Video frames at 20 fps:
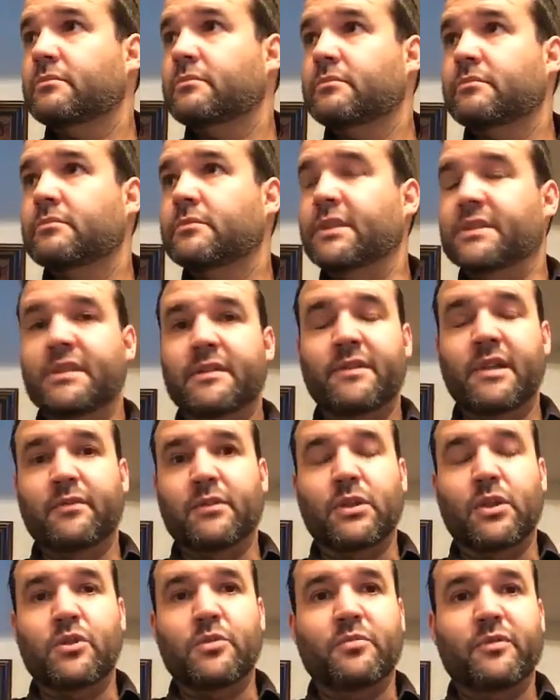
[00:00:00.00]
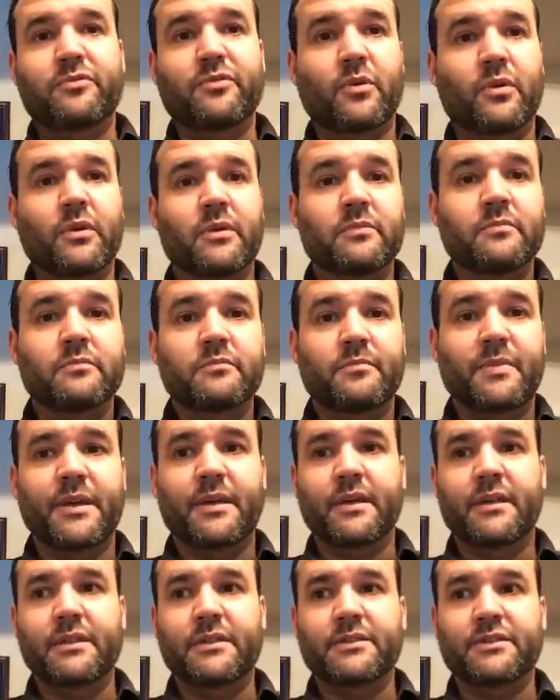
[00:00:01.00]
that they've never learned before
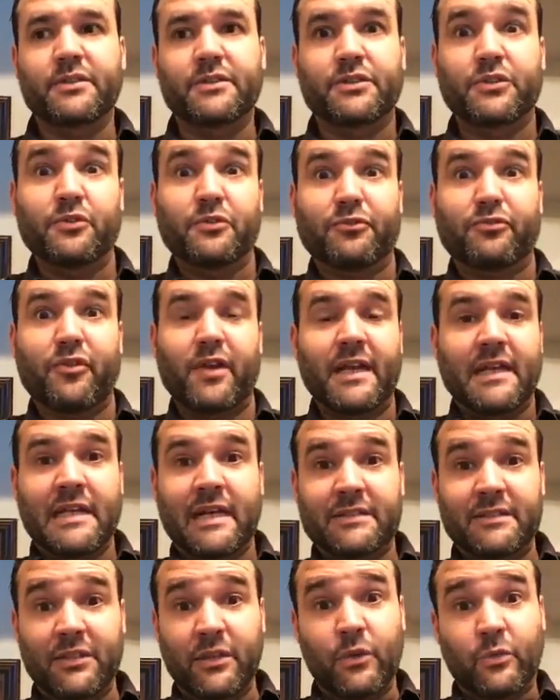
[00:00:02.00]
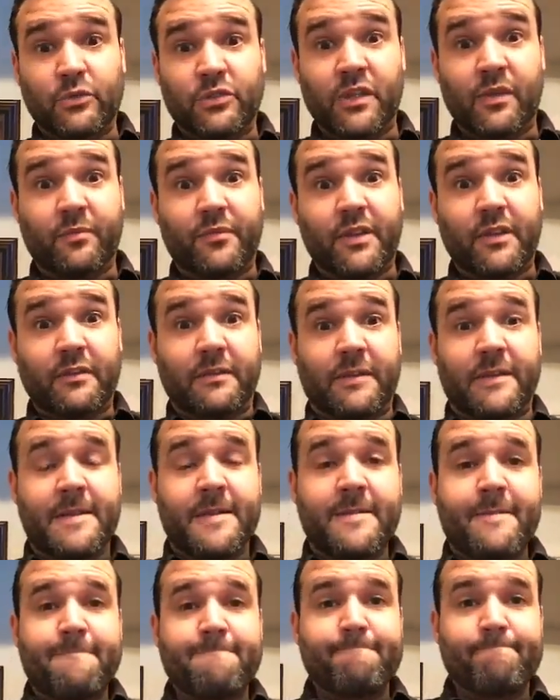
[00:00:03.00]
because they're too afraid not to know something.
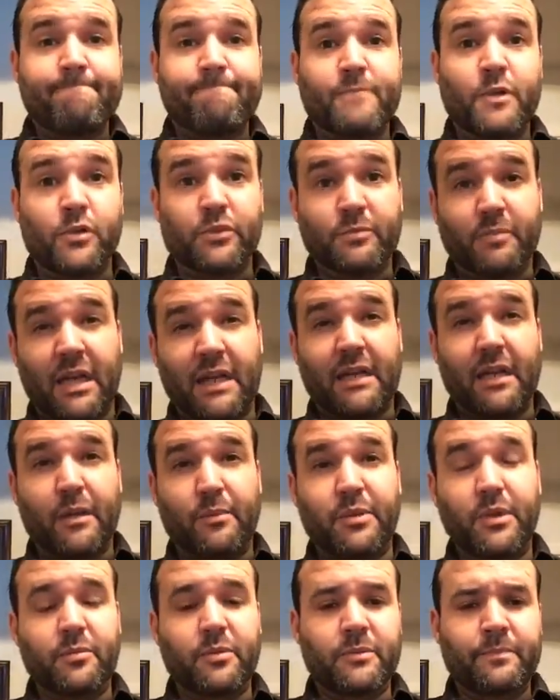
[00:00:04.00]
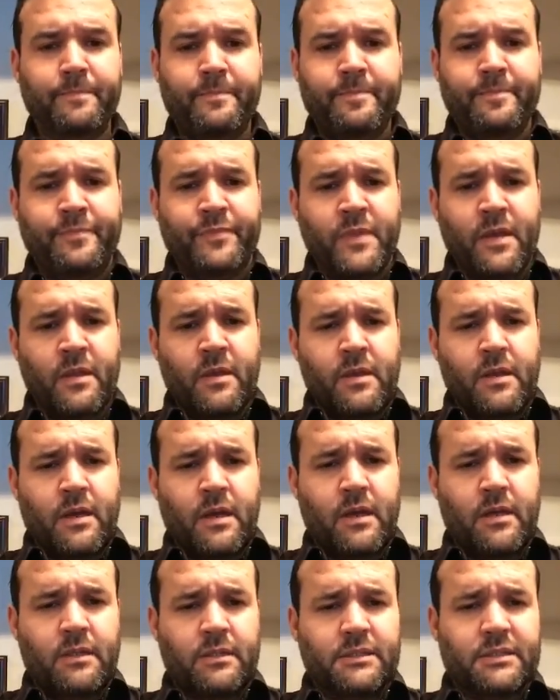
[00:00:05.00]
Those are my kind of people.
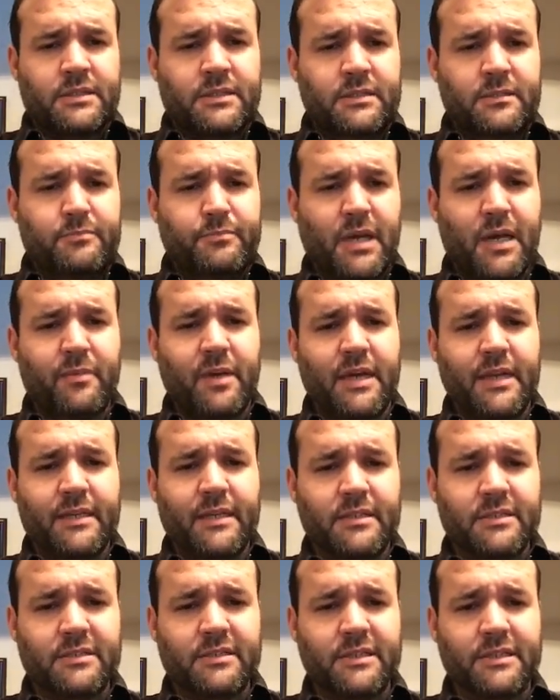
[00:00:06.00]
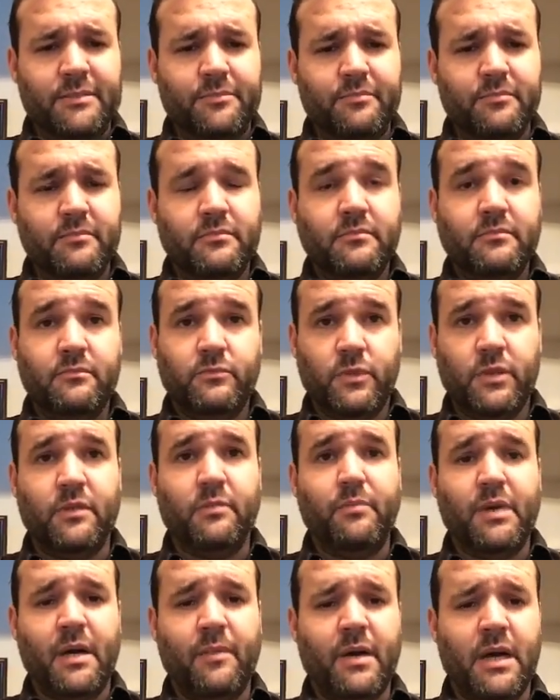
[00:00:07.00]
Let's see. Bye-bye. Gonna sleep. Well,
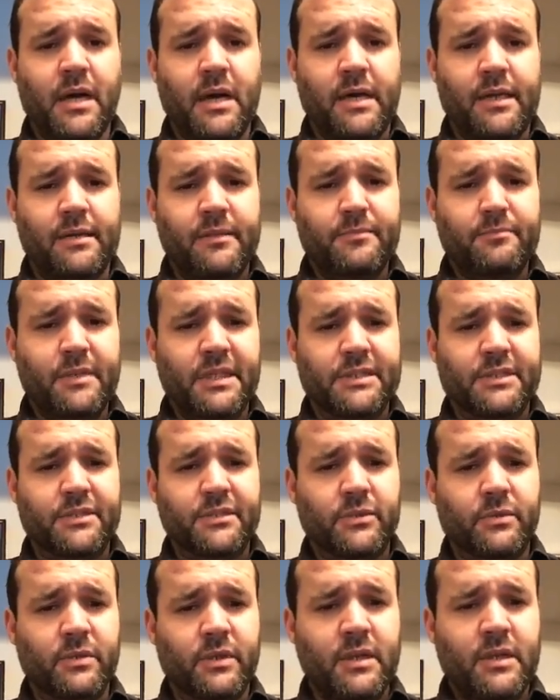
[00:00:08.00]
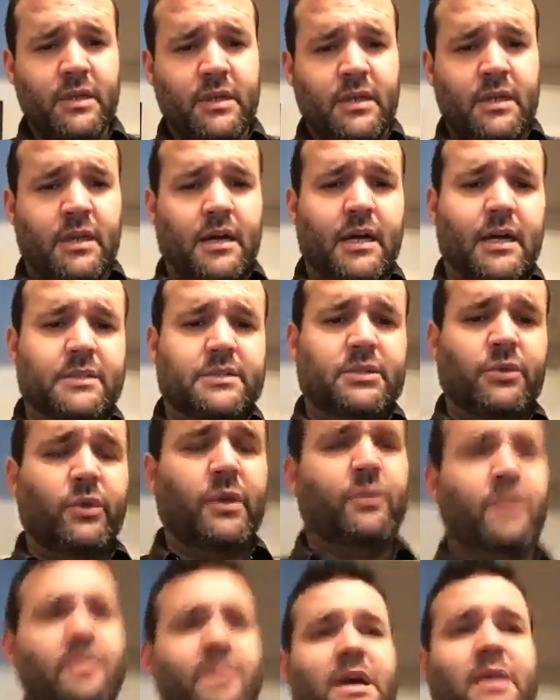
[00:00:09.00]
bye-bye. Me too. So
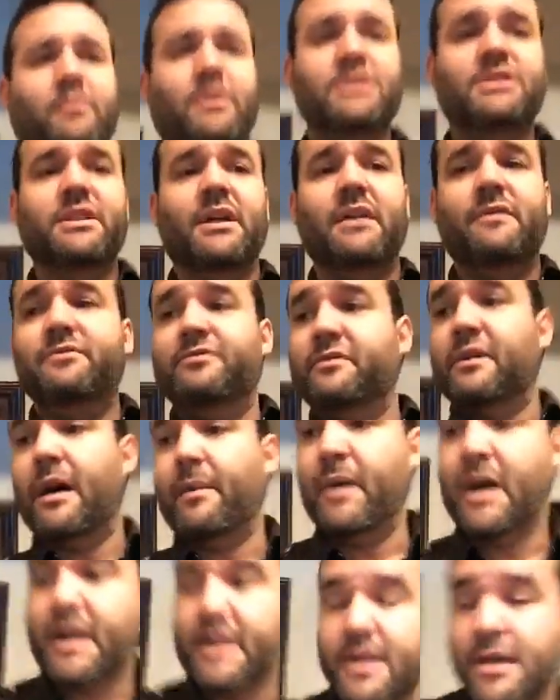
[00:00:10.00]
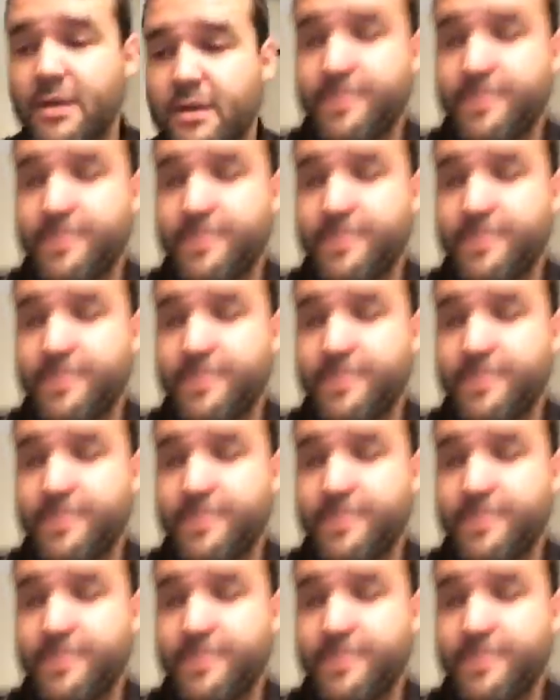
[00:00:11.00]
anyway, man, much love. I'm out of here.